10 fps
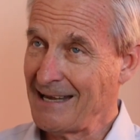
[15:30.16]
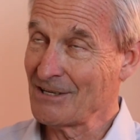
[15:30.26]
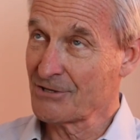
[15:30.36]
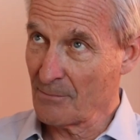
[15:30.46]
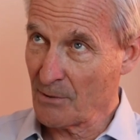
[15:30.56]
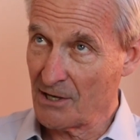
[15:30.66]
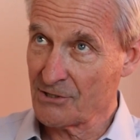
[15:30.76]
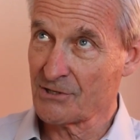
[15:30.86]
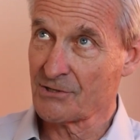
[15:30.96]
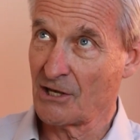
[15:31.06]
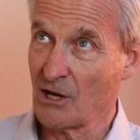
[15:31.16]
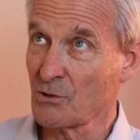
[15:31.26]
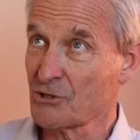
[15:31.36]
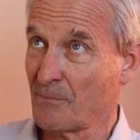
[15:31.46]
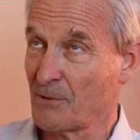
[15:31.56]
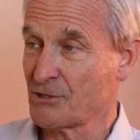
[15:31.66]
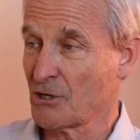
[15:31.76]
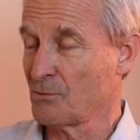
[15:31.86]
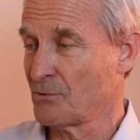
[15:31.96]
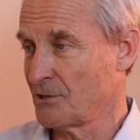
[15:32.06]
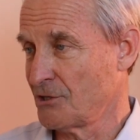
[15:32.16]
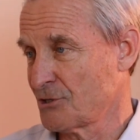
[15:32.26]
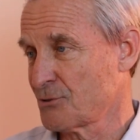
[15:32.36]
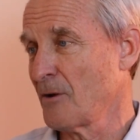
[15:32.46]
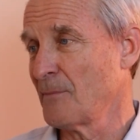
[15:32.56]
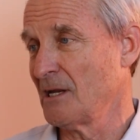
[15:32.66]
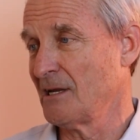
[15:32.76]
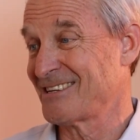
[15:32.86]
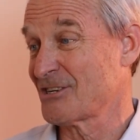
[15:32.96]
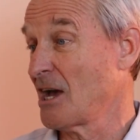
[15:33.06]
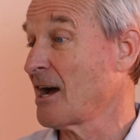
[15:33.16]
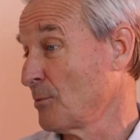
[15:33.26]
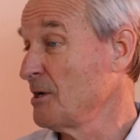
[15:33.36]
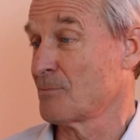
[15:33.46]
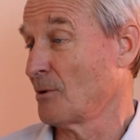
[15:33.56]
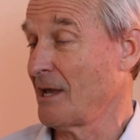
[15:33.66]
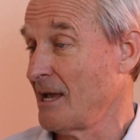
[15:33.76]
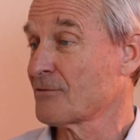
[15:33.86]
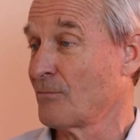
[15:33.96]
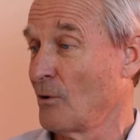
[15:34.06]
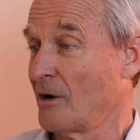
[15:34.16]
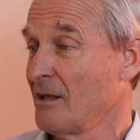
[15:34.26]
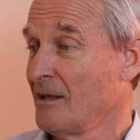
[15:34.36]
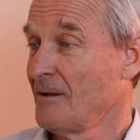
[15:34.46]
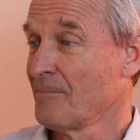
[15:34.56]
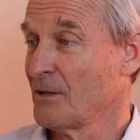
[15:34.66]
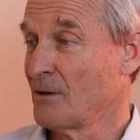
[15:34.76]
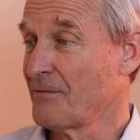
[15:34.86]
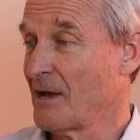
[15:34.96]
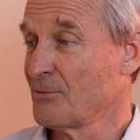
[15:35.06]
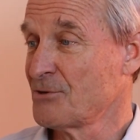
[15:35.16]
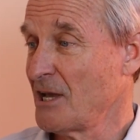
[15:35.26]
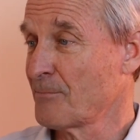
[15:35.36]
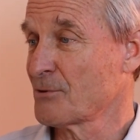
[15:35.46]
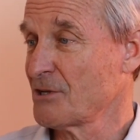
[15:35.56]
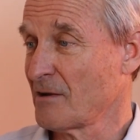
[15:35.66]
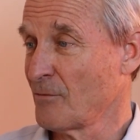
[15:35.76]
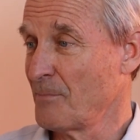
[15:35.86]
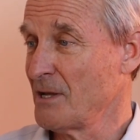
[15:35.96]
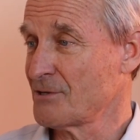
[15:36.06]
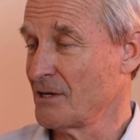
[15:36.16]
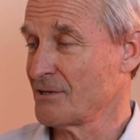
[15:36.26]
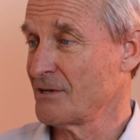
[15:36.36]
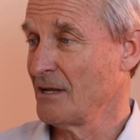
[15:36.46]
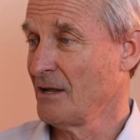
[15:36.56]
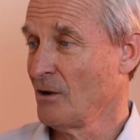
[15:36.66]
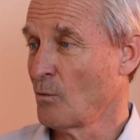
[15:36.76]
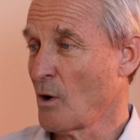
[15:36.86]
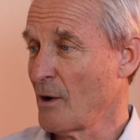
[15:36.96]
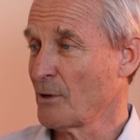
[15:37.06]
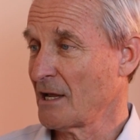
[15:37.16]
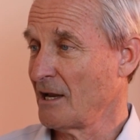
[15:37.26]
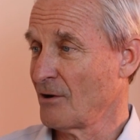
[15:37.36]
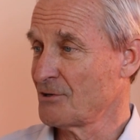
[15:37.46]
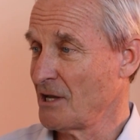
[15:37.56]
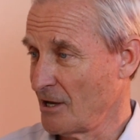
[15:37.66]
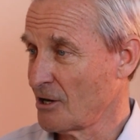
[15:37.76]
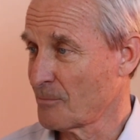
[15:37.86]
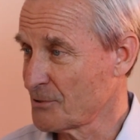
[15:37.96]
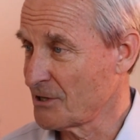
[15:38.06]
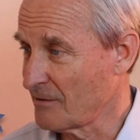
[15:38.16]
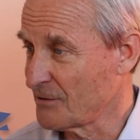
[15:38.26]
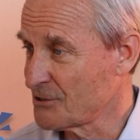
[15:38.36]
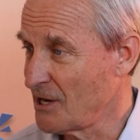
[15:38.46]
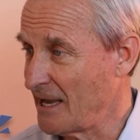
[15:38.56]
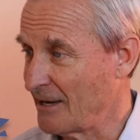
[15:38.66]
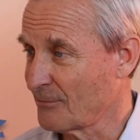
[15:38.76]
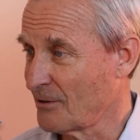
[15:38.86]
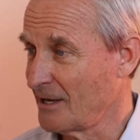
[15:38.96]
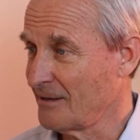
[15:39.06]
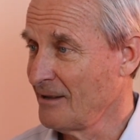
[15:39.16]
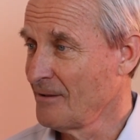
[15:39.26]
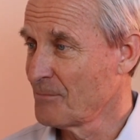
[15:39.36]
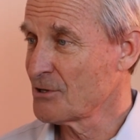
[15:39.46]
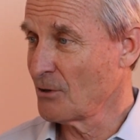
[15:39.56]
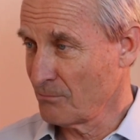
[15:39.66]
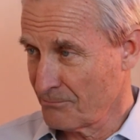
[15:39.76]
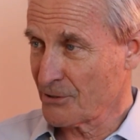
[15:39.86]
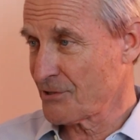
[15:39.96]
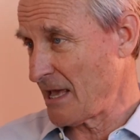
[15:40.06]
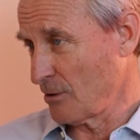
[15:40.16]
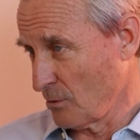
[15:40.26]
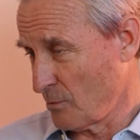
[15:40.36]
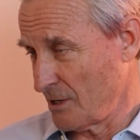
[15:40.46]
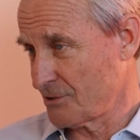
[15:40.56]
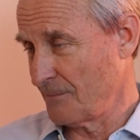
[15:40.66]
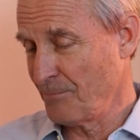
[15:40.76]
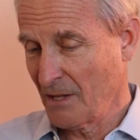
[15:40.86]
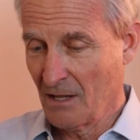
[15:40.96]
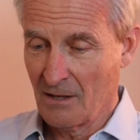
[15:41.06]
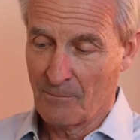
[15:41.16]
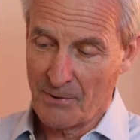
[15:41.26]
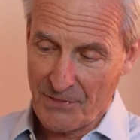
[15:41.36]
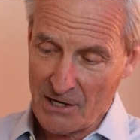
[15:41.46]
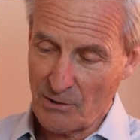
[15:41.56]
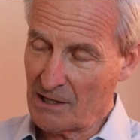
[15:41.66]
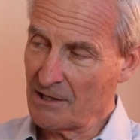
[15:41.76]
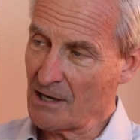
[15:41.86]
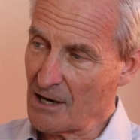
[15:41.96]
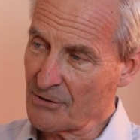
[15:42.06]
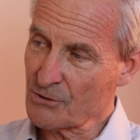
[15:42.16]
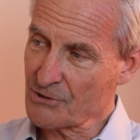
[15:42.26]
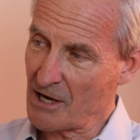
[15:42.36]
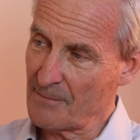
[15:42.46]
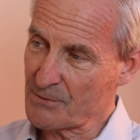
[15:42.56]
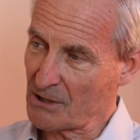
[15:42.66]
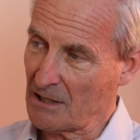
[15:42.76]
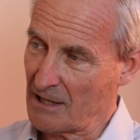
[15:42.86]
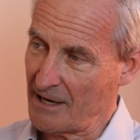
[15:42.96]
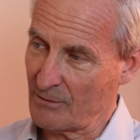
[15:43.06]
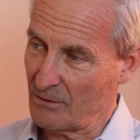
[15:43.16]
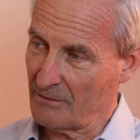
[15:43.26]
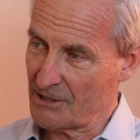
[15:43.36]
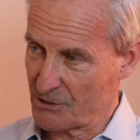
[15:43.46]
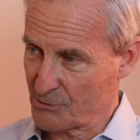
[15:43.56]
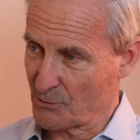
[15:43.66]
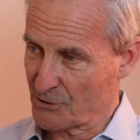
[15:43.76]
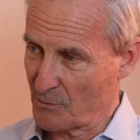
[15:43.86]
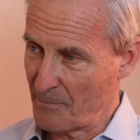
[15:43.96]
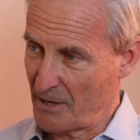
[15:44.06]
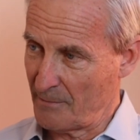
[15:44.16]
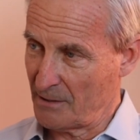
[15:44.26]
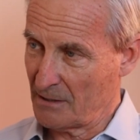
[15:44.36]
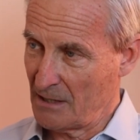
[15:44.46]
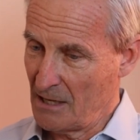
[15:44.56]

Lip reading: In some cases, the ownership is so distributed, it's not reasonable to ask for it. If I own 10% of a business, why would I guarantee 100% of its debt, right? So there's that whole question. But then you get into other types of collateral as a source of repayment.